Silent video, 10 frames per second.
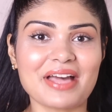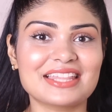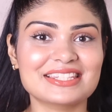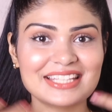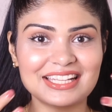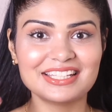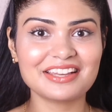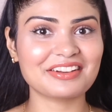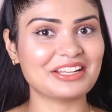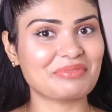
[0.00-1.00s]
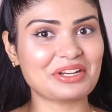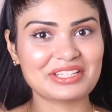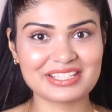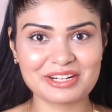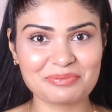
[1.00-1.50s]
and skincare in my
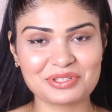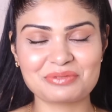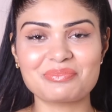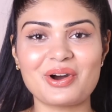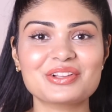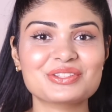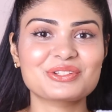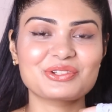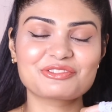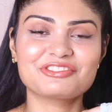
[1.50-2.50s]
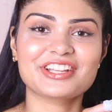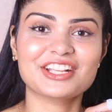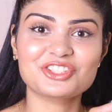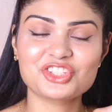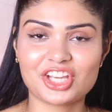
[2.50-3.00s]
description box, so don't
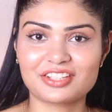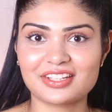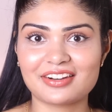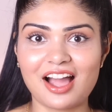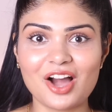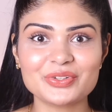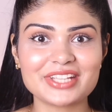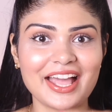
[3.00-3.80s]
forget to check that out,